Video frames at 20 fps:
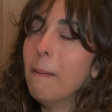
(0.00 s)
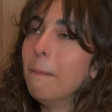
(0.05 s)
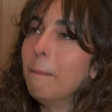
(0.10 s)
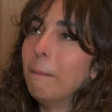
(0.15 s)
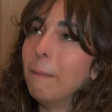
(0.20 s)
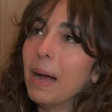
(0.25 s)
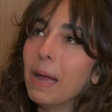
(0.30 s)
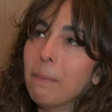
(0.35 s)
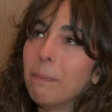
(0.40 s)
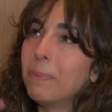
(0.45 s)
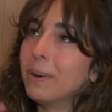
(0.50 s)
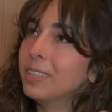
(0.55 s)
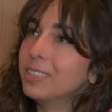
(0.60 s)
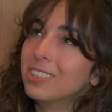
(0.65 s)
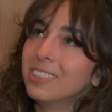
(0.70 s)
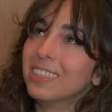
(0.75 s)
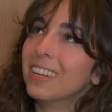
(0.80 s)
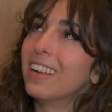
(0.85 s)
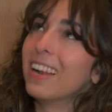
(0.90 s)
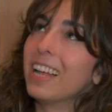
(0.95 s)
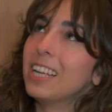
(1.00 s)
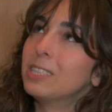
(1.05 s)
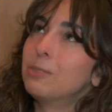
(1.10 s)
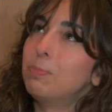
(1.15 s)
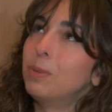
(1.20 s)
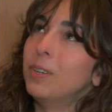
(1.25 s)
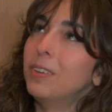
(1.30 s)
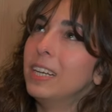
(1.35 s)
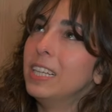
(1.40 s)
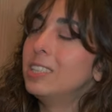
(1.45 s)
my personal
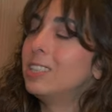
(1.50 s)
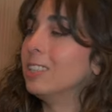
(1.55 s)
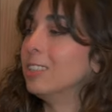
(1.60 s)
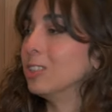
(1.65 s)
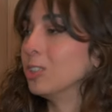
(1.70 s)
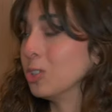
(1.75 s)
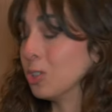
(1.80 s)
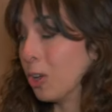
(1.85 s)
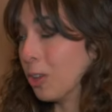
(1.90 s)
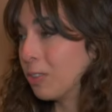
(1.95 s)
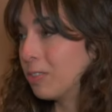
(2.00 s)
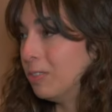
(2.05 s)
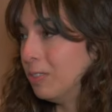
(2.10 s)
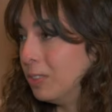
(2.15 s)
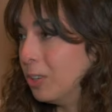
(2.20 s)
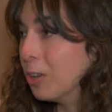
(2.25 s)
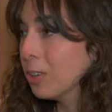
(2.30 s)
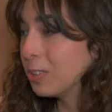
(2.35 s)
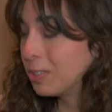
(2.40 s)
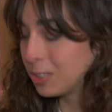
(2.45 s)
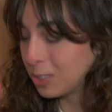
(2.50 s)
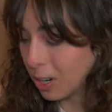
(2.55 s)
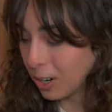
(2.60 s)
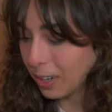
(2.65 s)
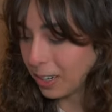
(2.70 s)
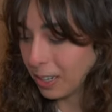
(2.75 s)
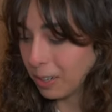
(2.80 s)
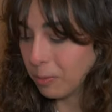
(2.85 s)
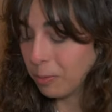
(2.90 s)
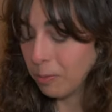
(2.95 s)
aspirations, not not
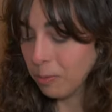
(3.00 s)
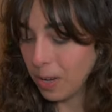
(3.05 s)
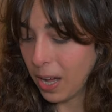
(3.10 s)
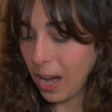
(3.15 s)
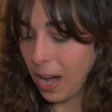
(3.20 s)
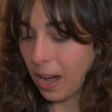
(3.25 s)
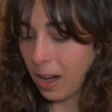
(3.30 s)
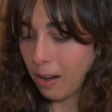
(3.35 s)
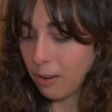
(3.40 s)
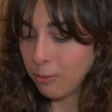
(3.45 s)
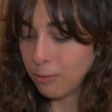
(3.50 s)
talking uh,